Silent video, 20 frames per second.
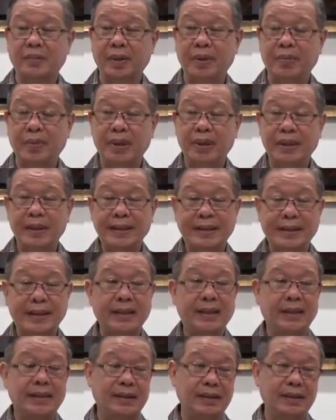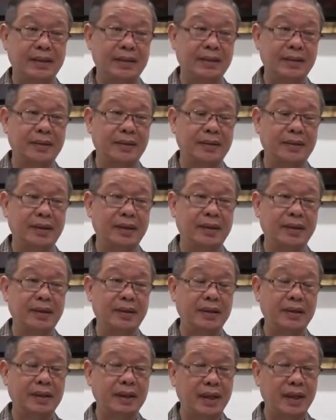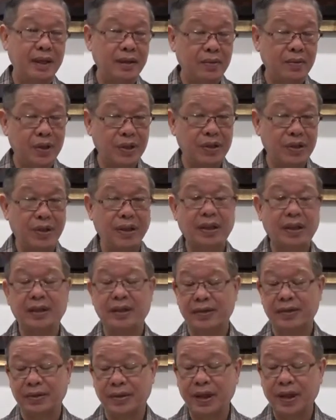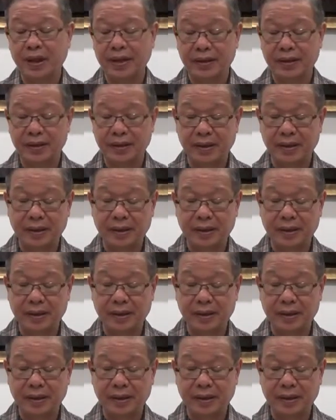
People listen, and in a language they understand.